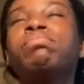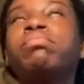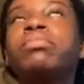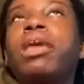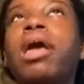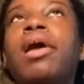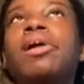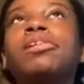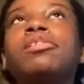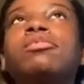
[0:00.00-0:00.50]

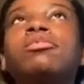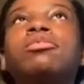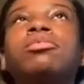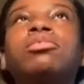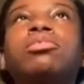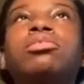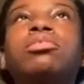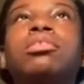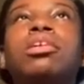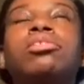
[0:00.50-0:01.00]
I could
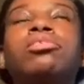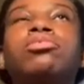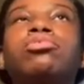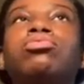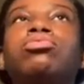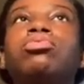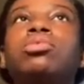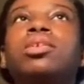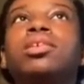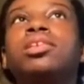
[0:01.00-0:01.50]
order like
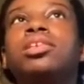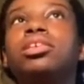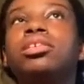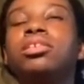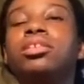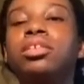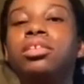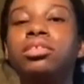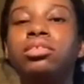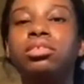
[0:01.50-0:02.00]
20 of
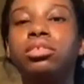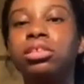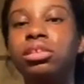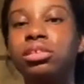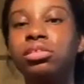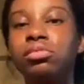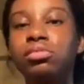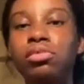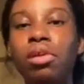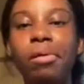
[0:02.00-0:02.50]
these things.